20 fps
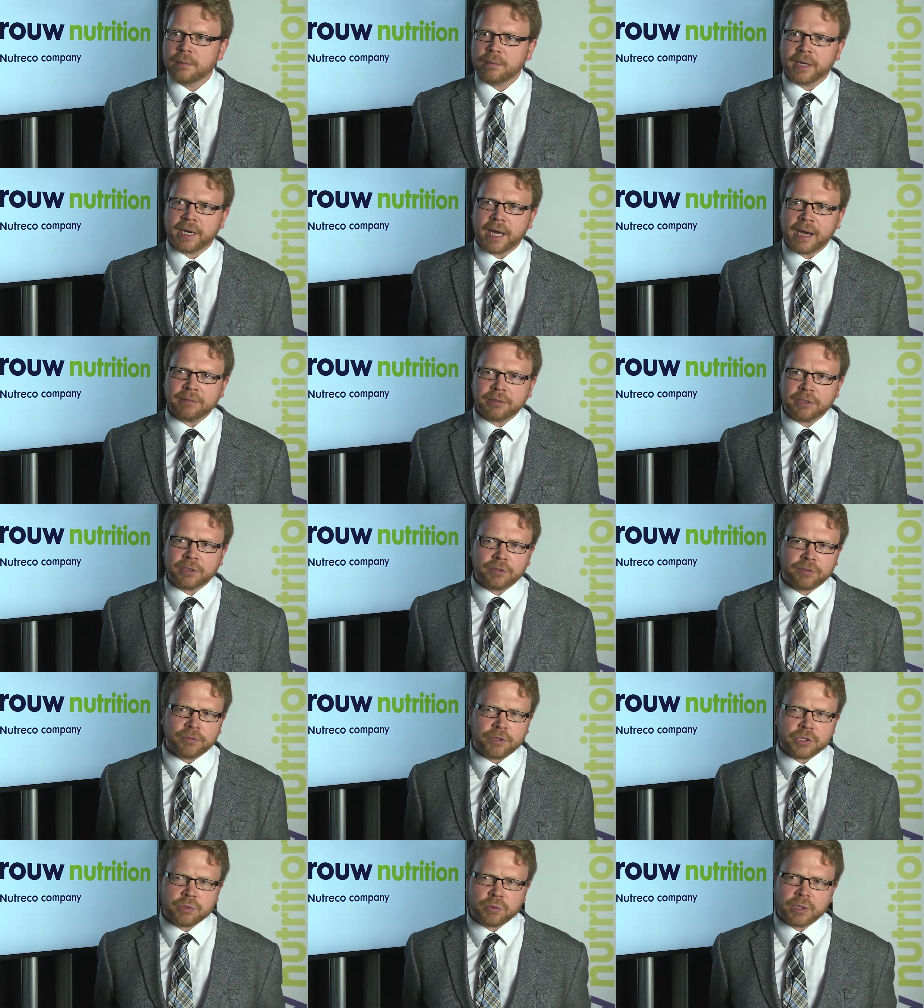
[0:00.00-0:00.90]
But after the
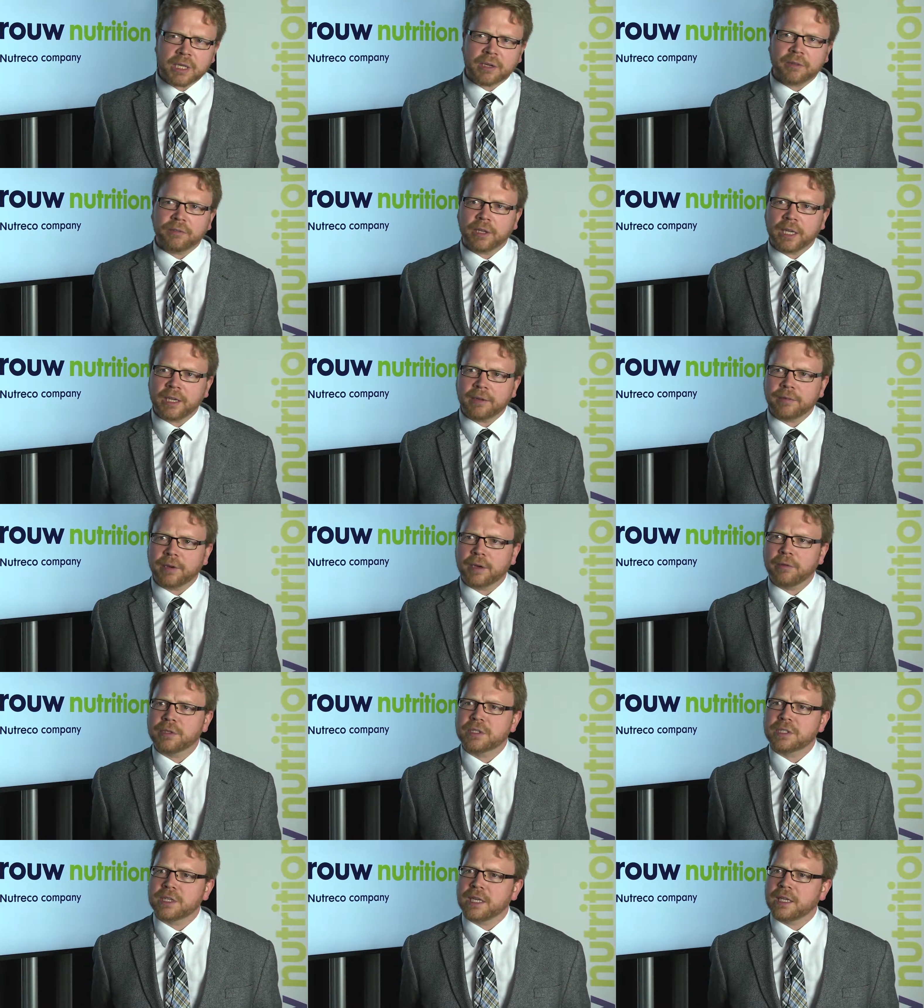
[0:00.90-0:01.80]
first week of life, I
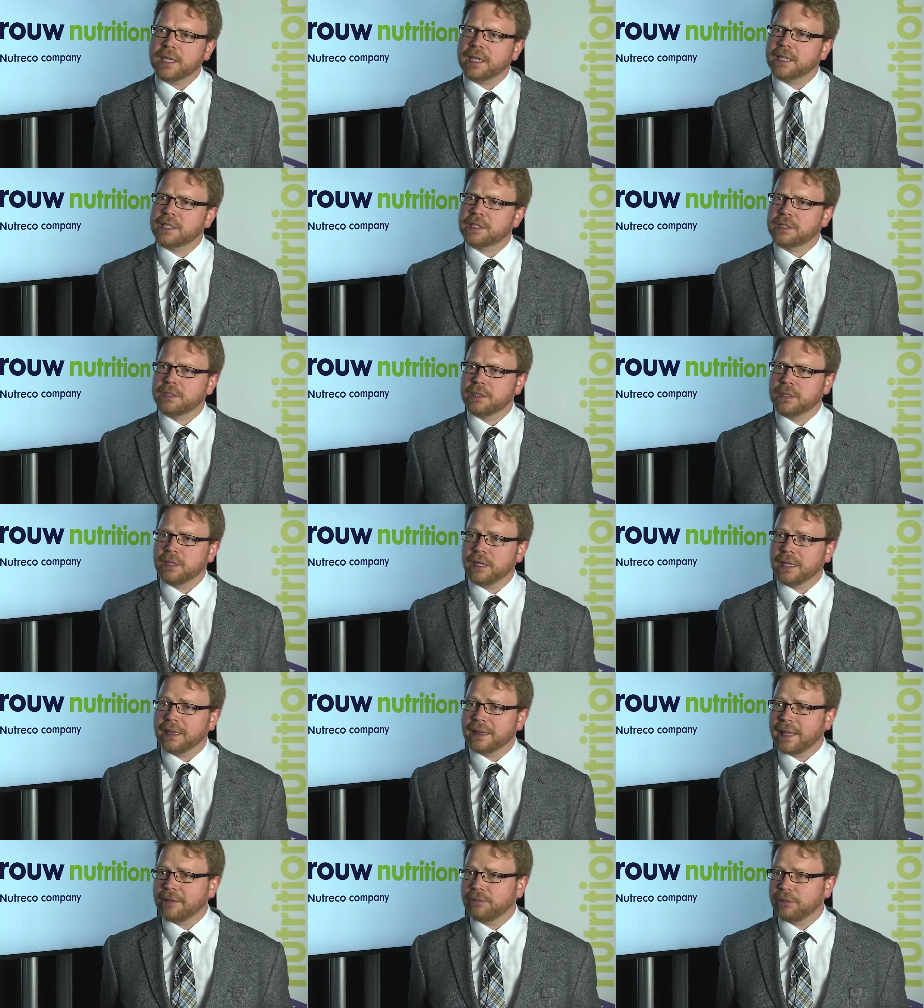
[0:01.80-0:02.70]
would say that it's
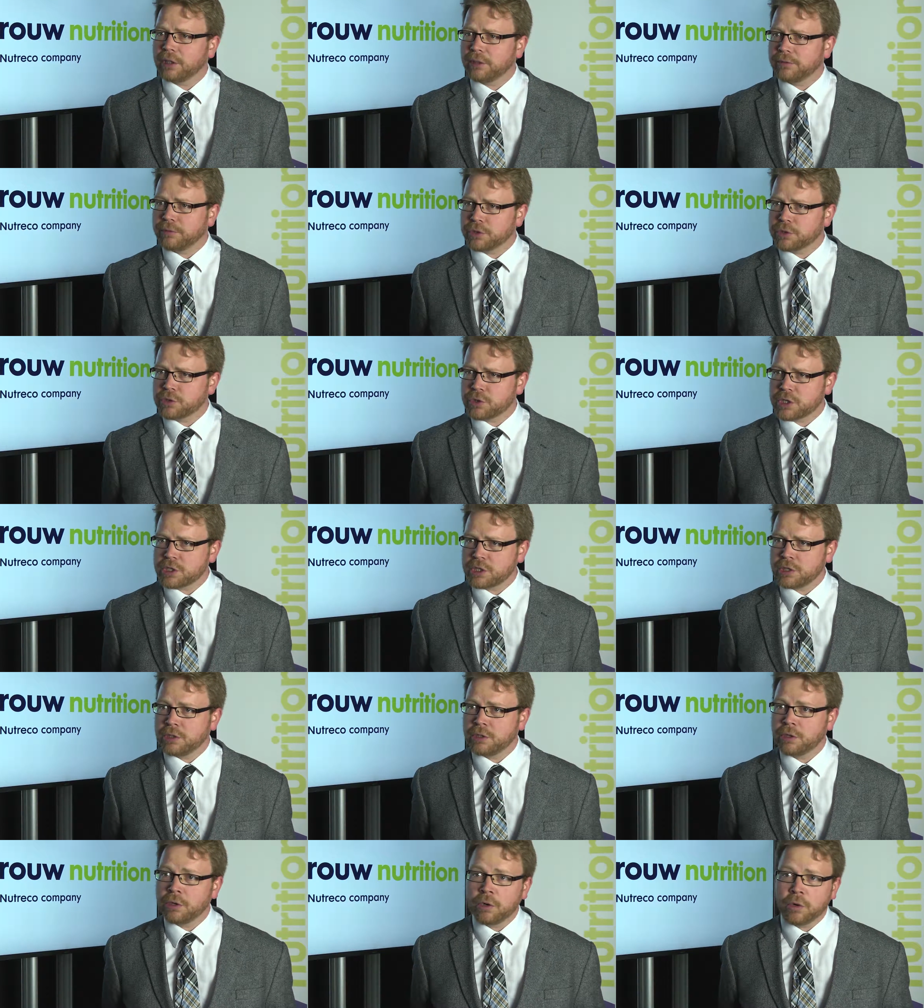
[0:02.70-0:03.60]
a level of
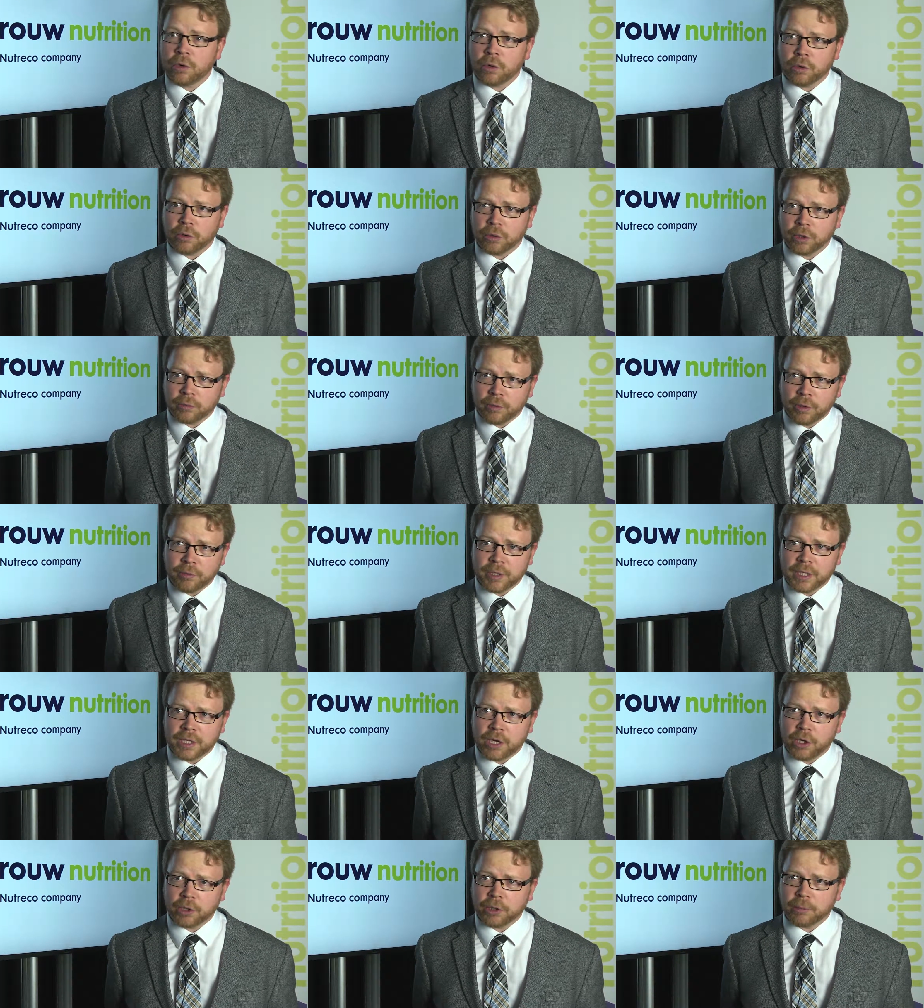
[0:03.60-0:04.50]
nutrition, or what
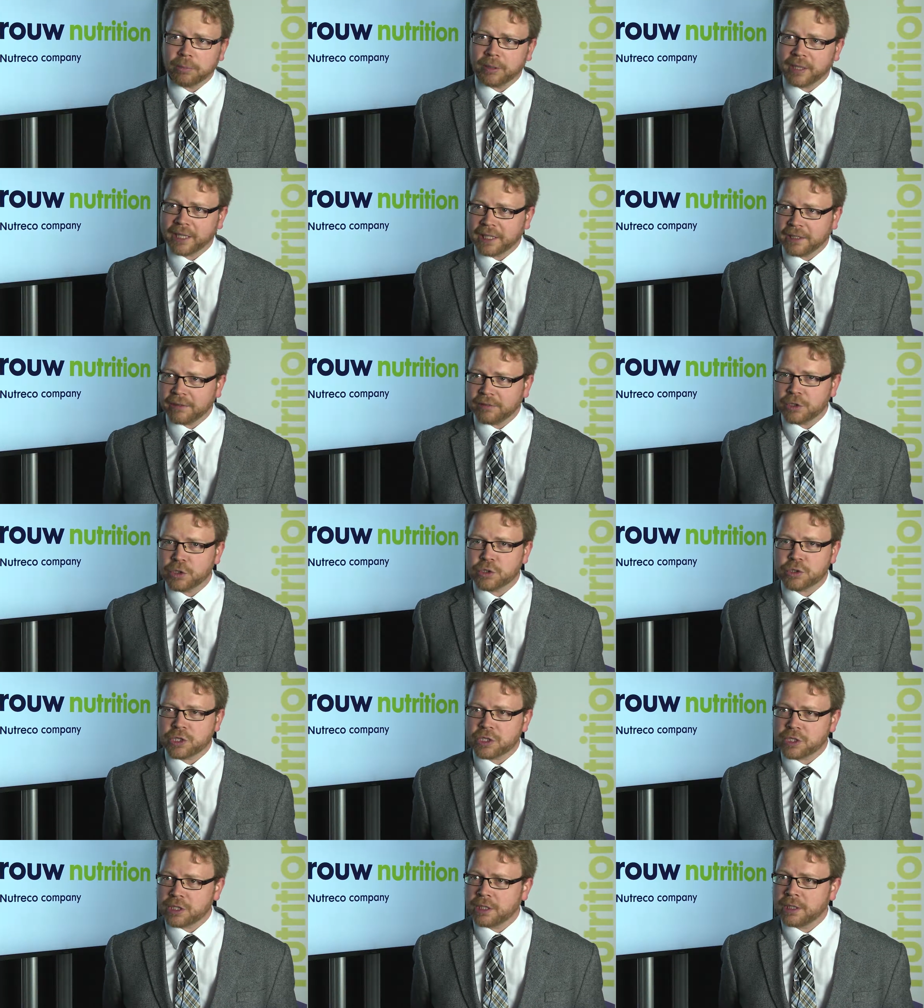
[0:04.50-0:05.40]
we call the plane of
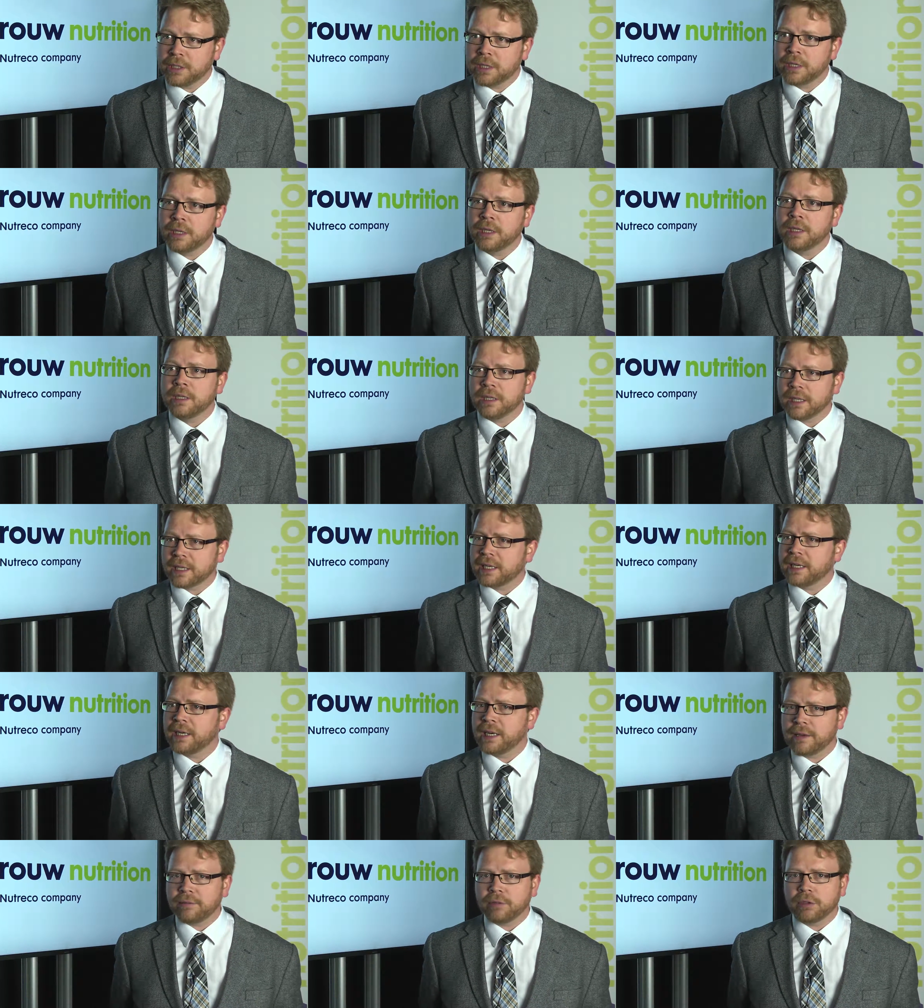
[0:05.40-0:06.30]
nutrition, that
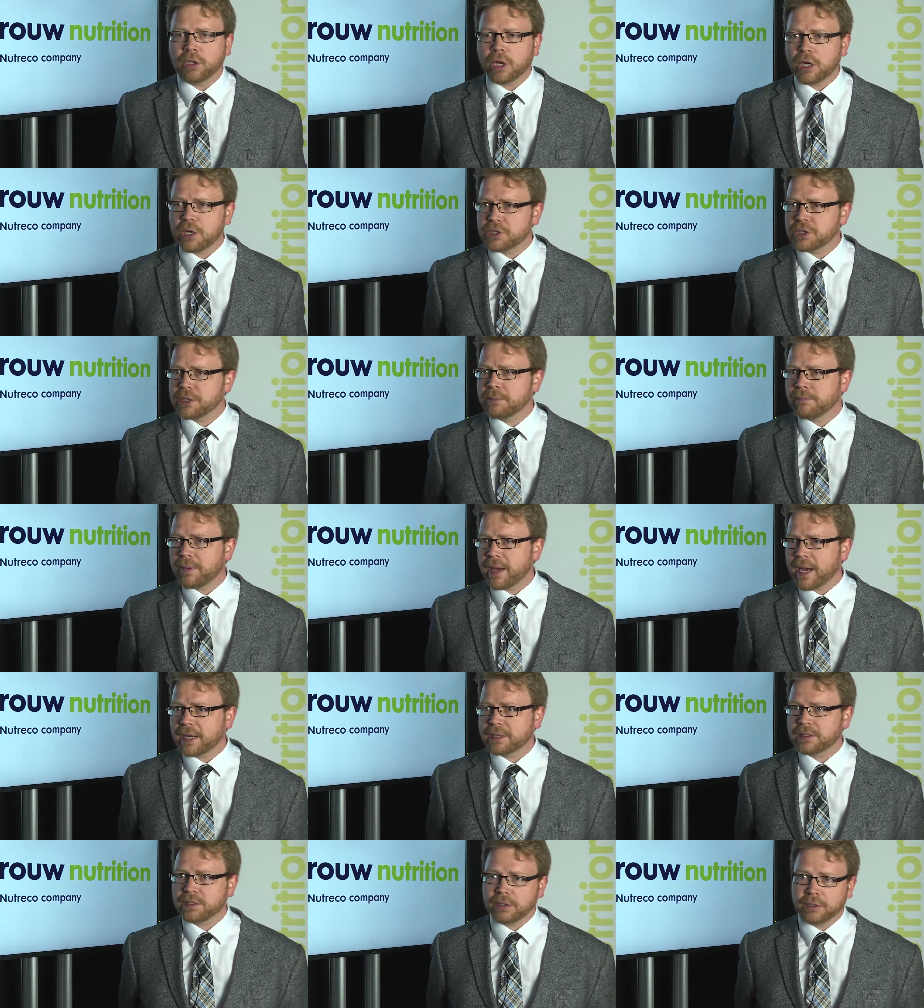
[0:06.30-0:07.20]
can have a large
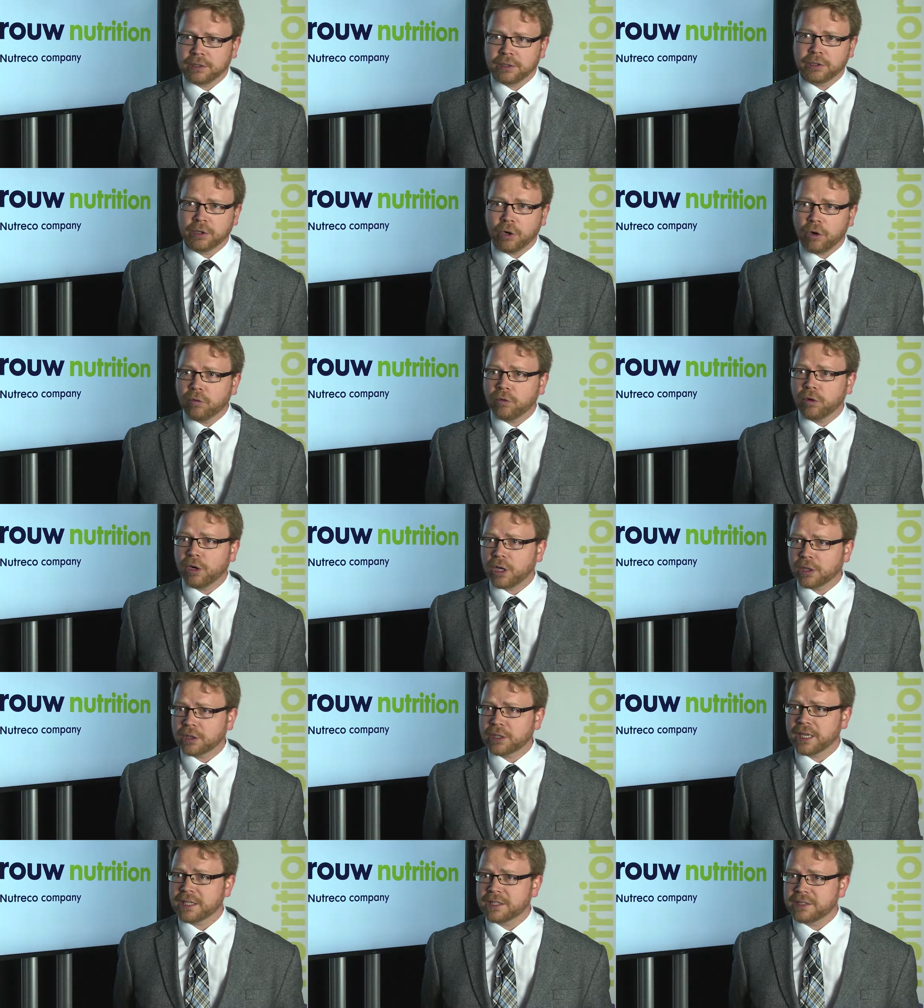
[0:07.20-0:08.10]
impact on the
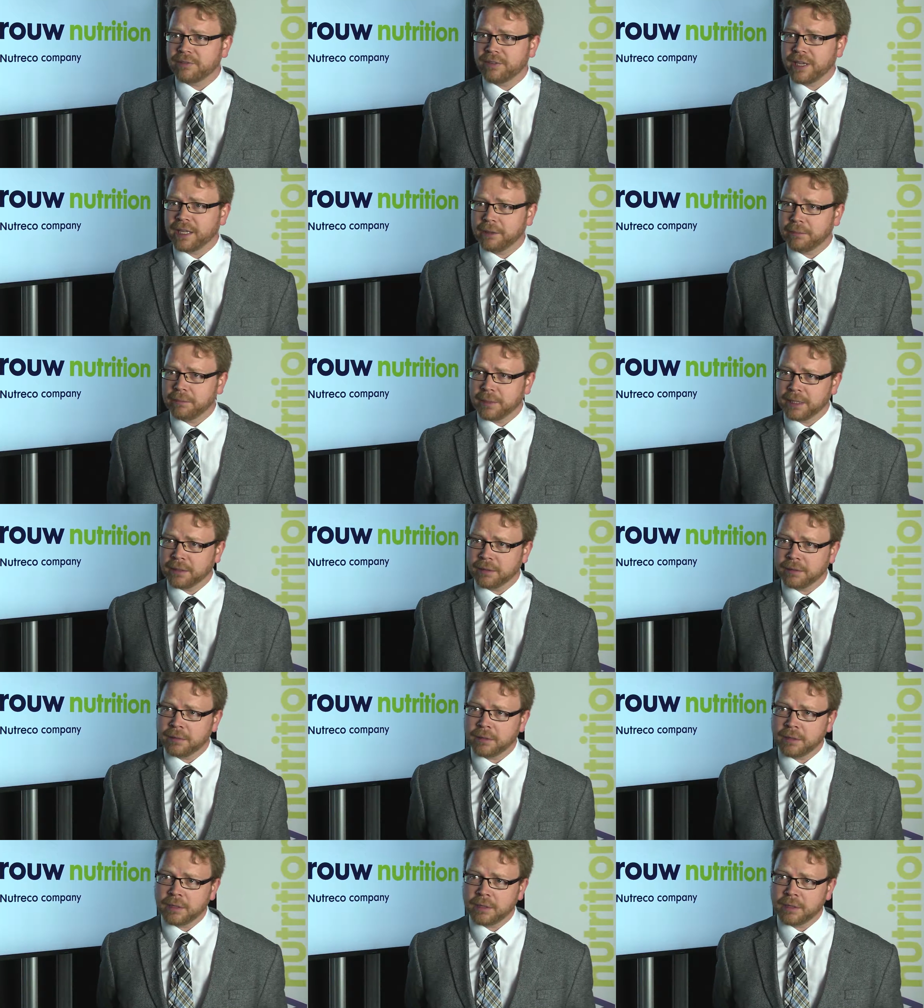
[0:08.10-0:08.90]
overall gut development.